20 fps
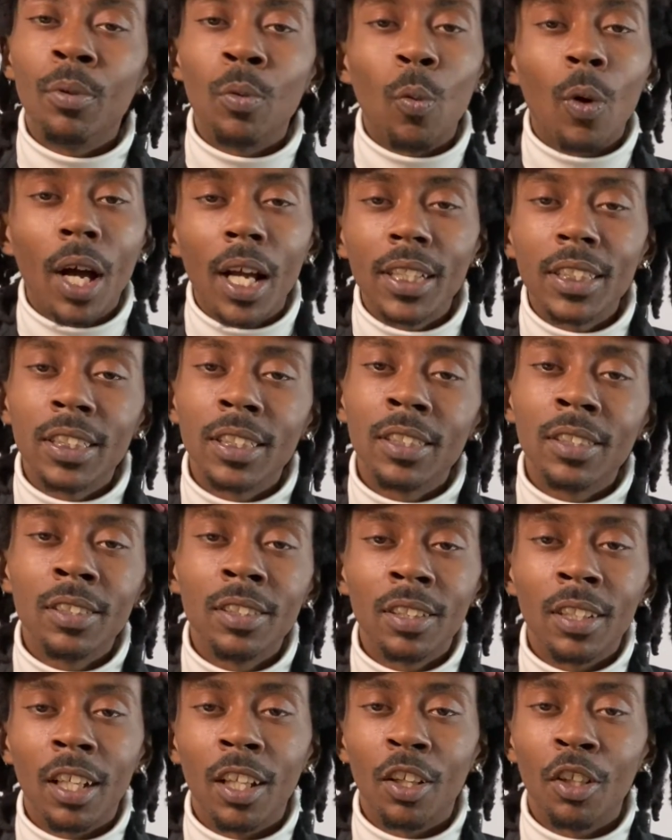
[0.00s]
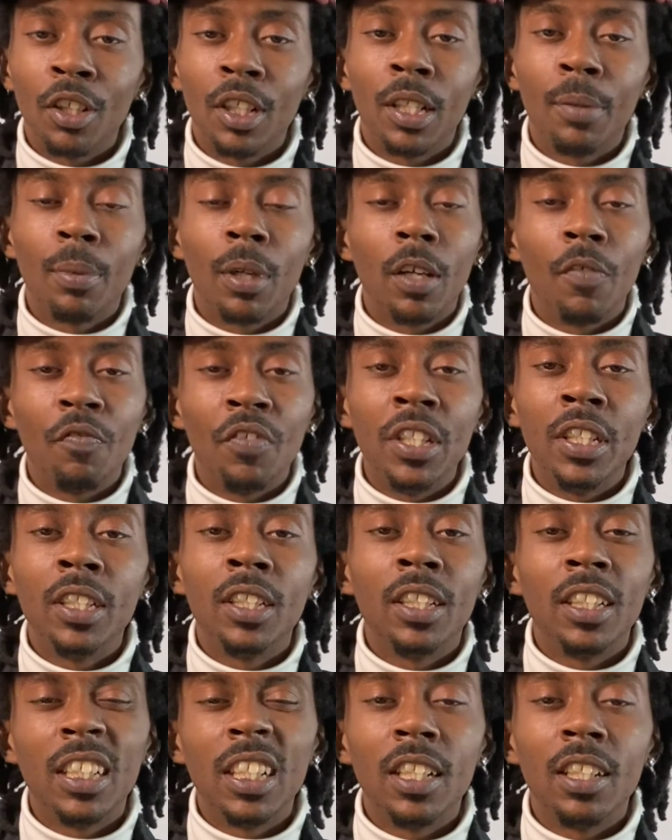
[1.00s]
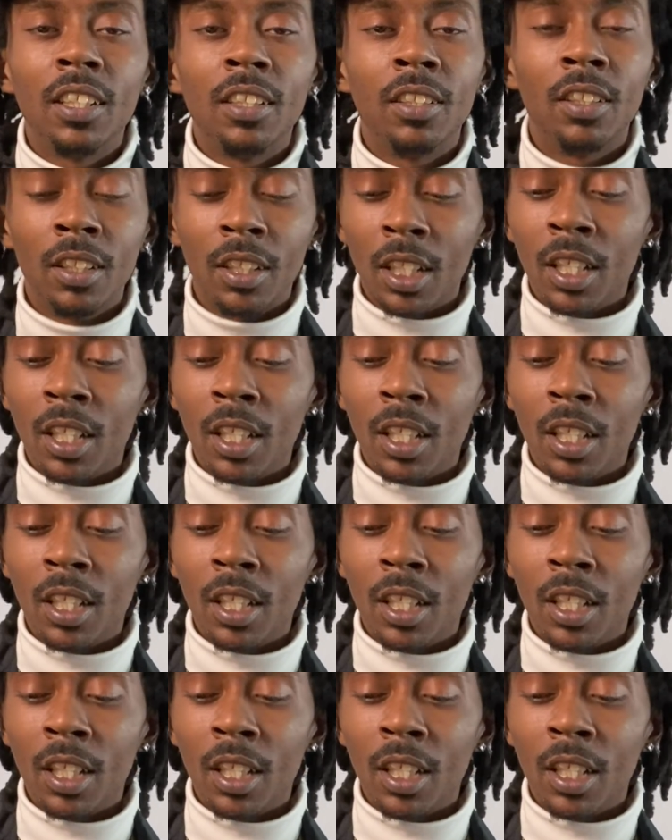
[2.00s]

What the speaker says: watching and learning about vegan and